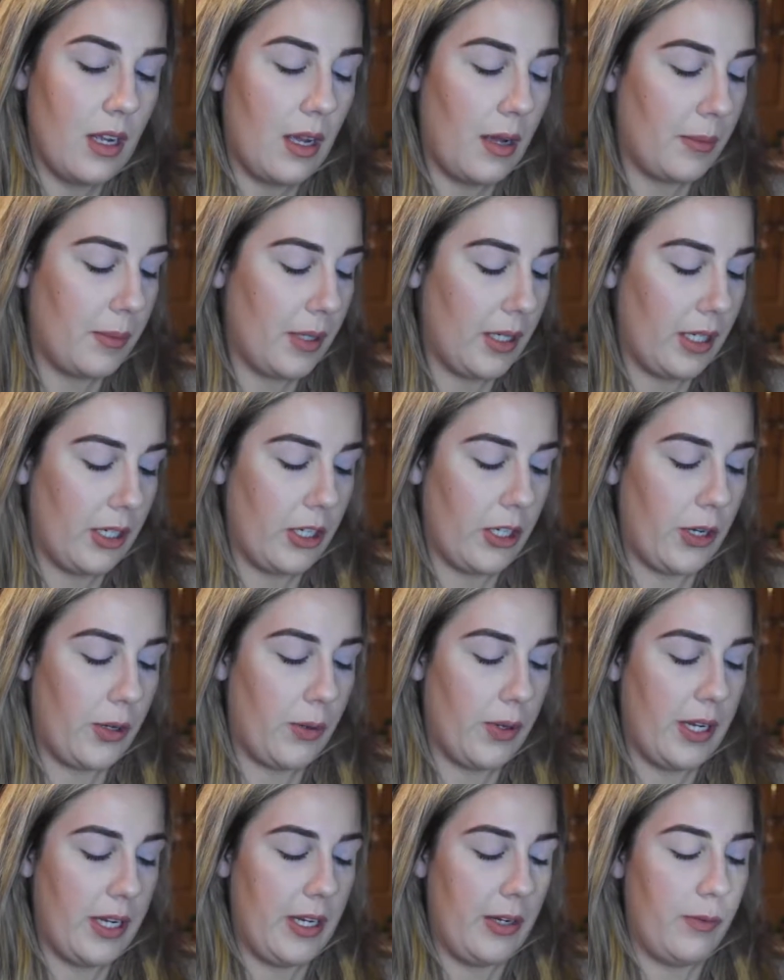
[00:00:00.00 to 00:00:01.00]
I'm going to go
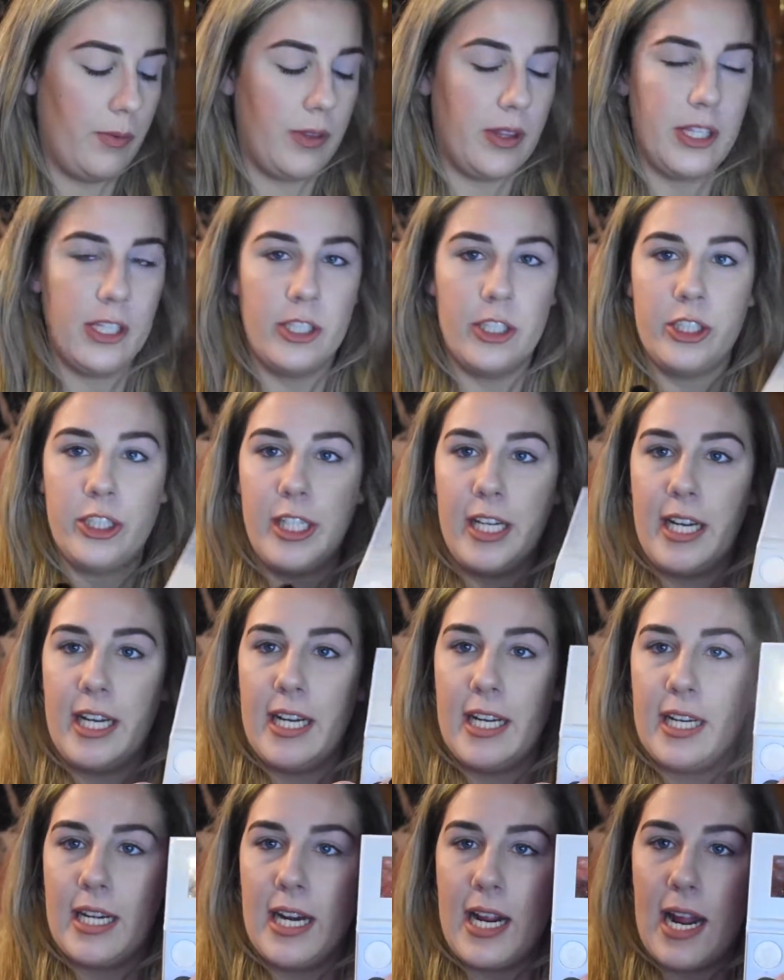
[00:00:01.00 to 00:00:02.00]
in with the
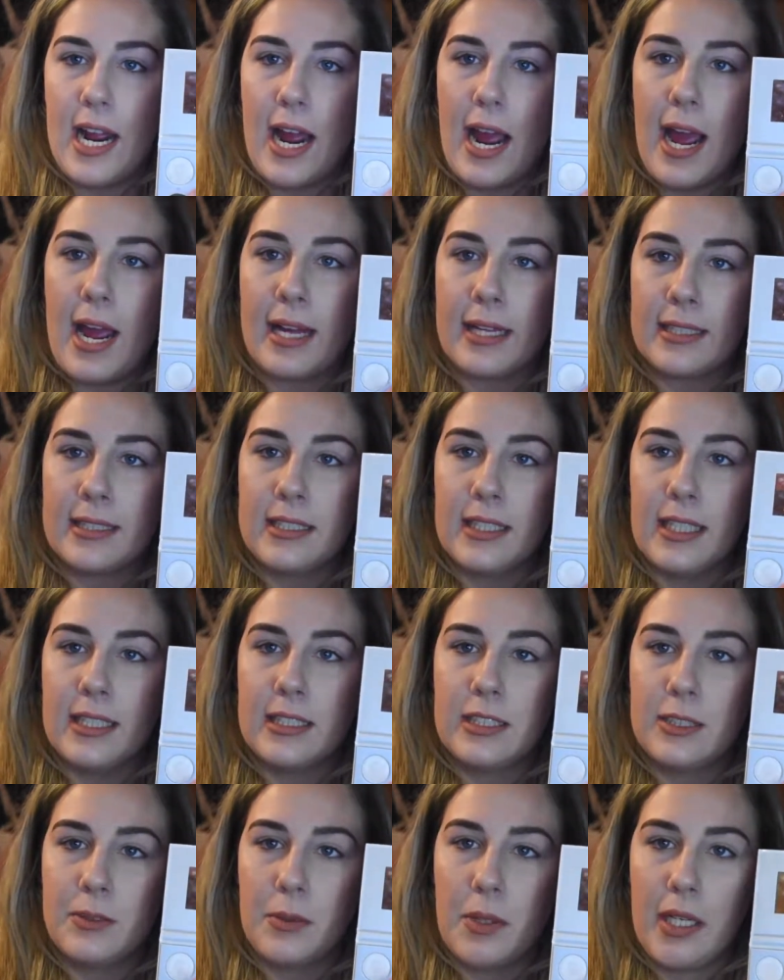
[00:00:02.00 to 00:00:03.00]
shade
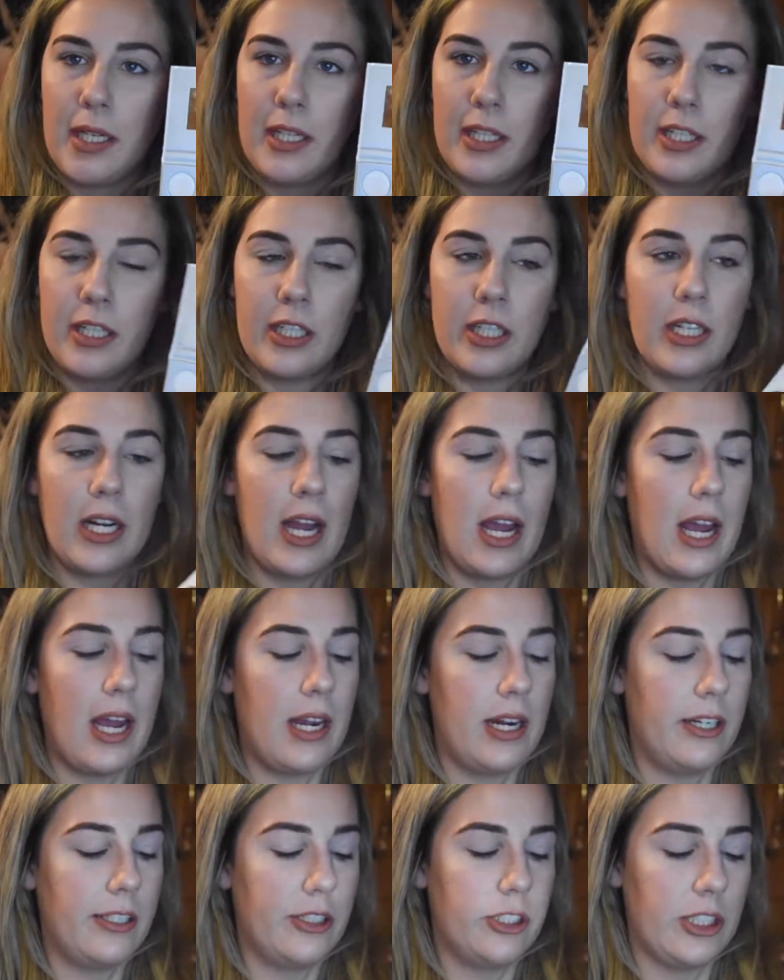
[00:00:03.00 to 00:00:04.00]
Access right here
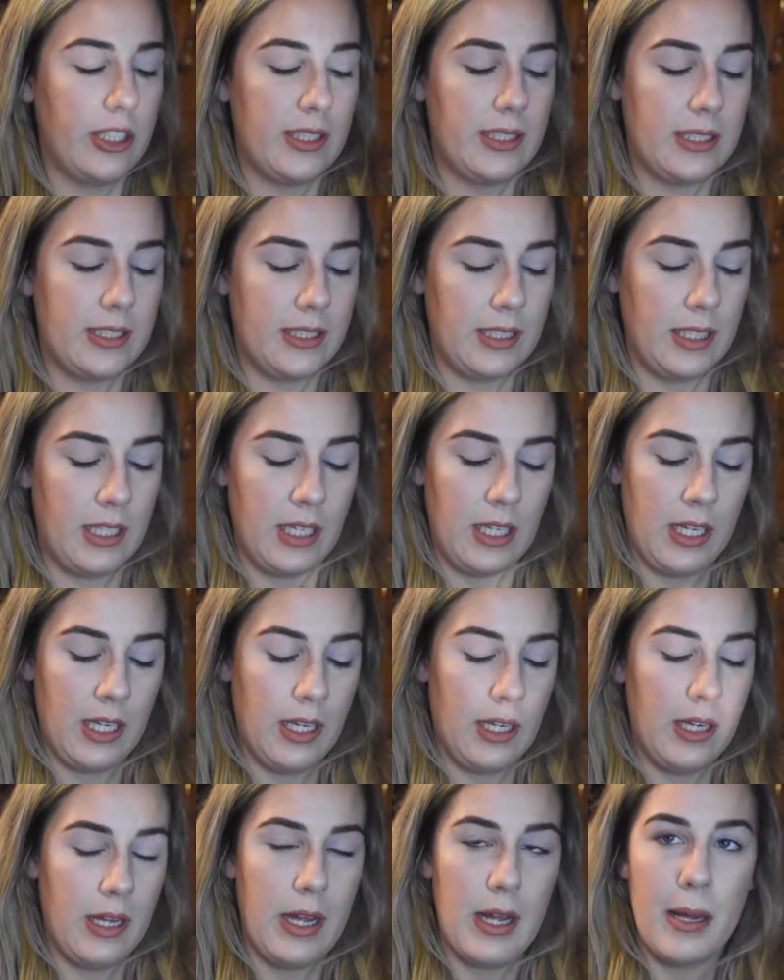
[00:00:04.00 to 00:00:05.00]
and just
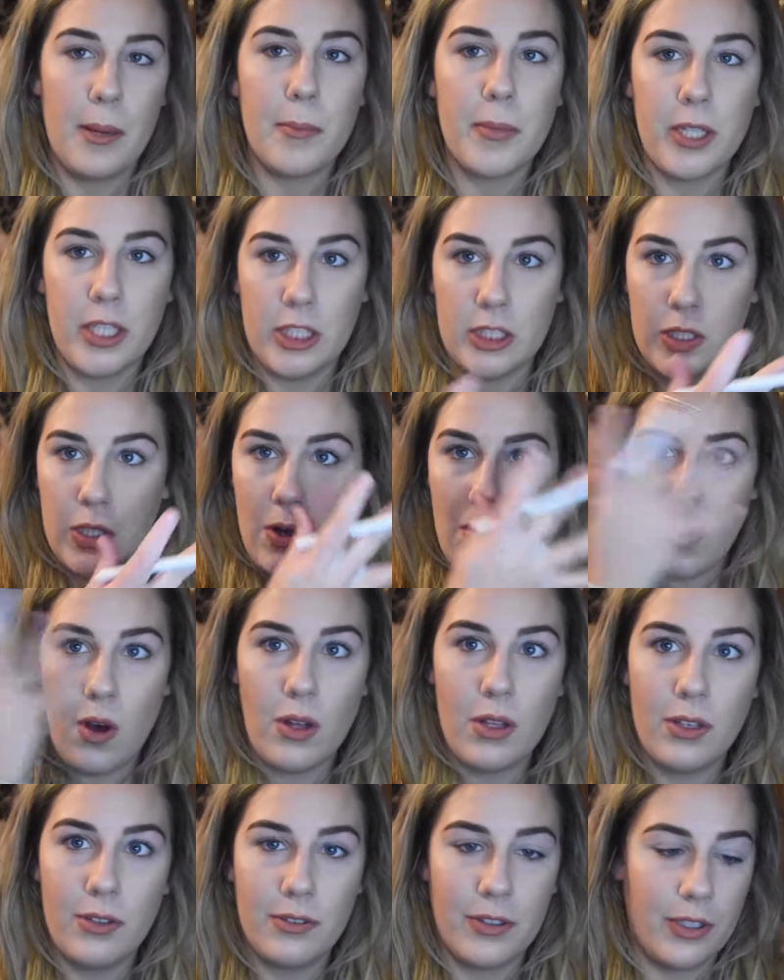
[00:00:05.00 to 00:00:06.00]
put this
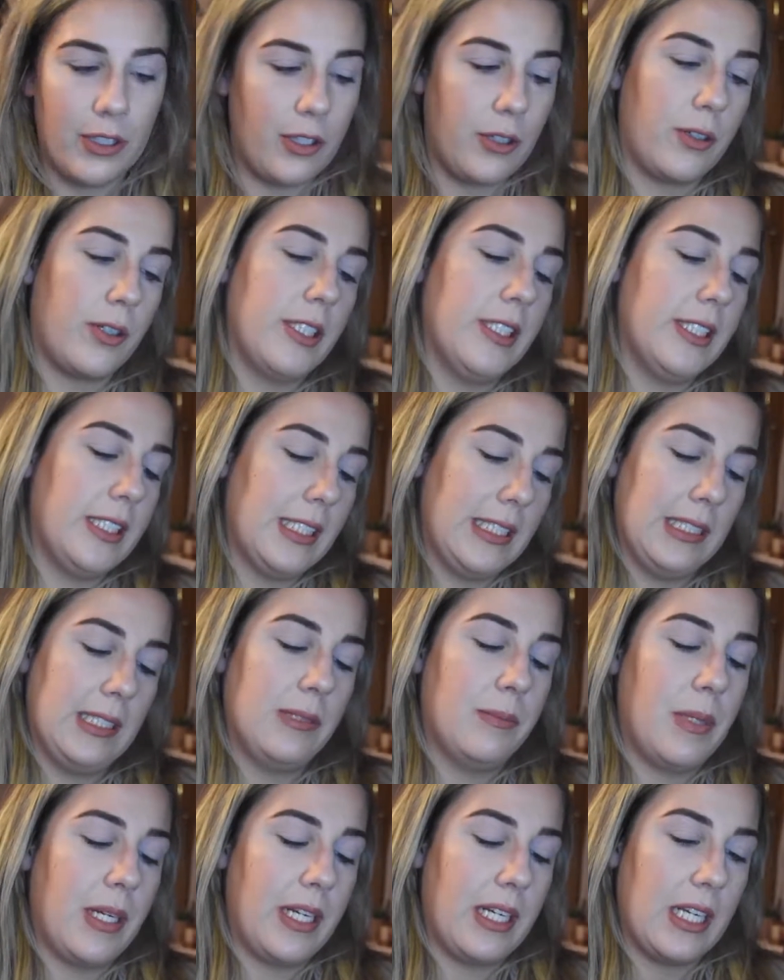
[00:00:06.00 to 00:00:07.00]
all over the crease. This
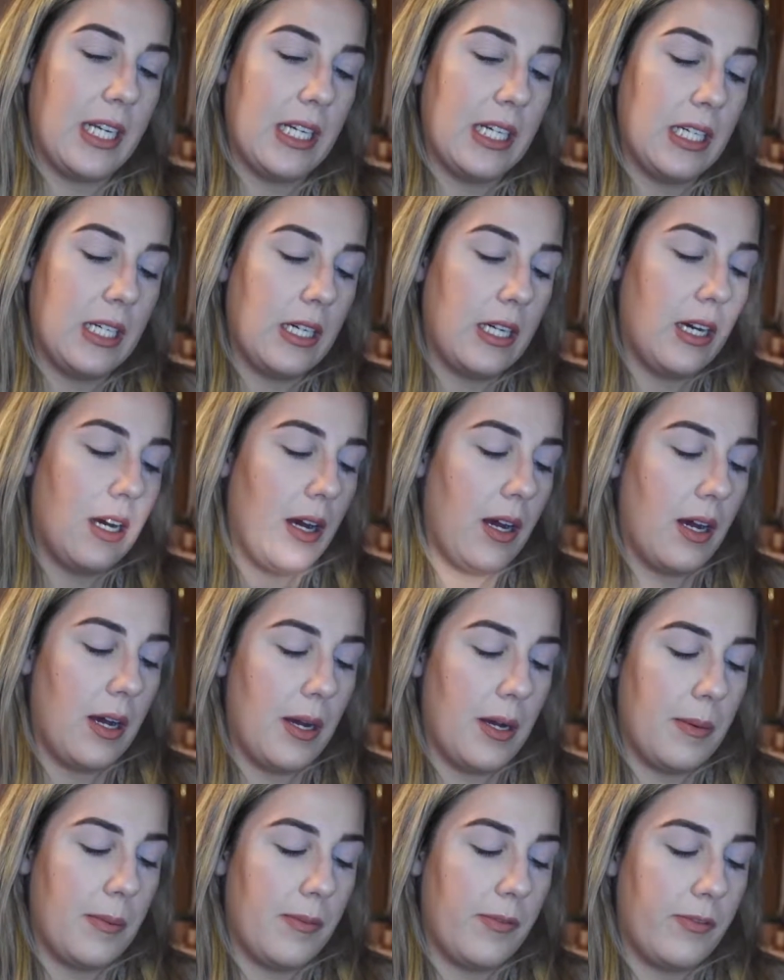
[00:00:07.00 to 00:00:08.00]
is my
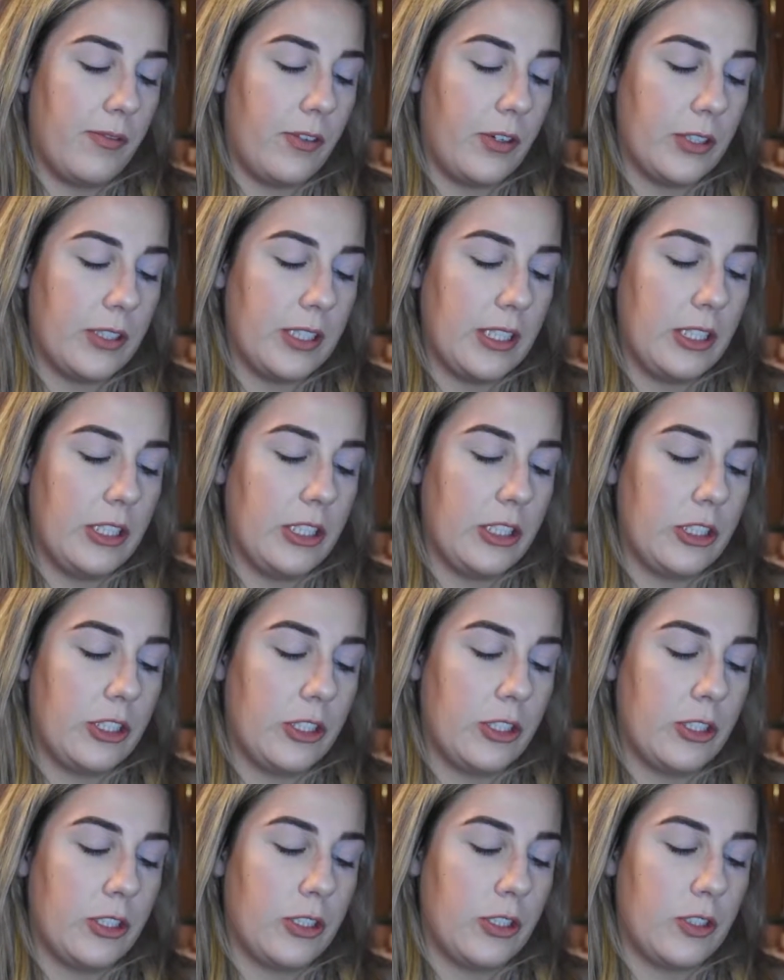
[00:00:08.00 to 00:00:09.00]
first
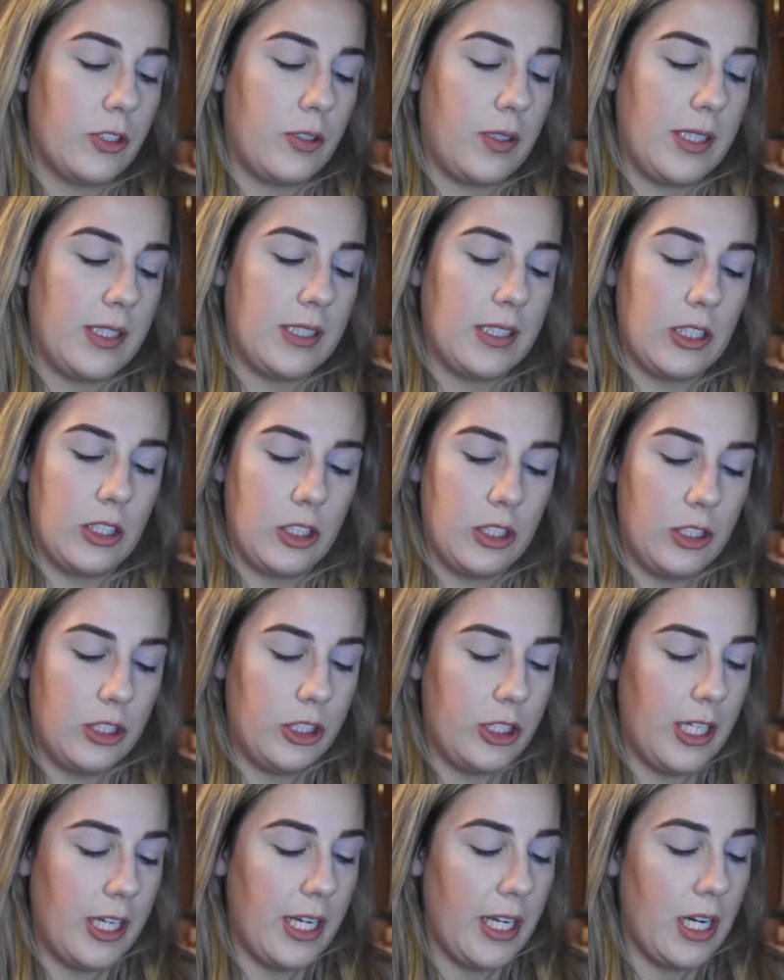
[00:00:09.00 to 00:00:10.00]
initial transition
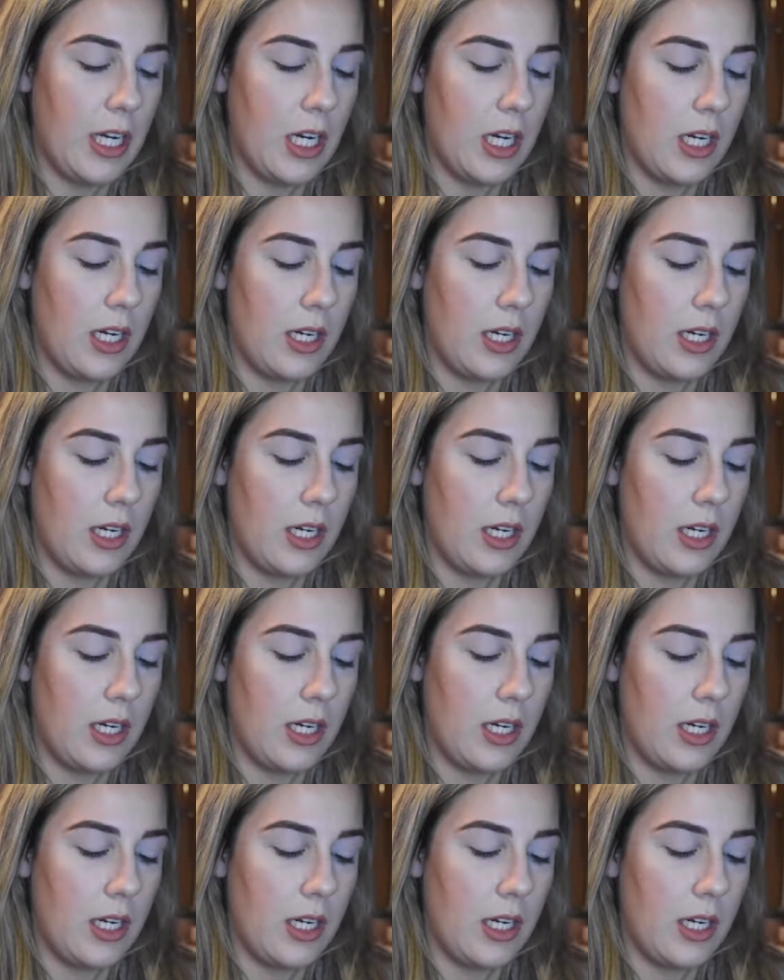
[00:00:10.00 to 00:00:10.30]
shade.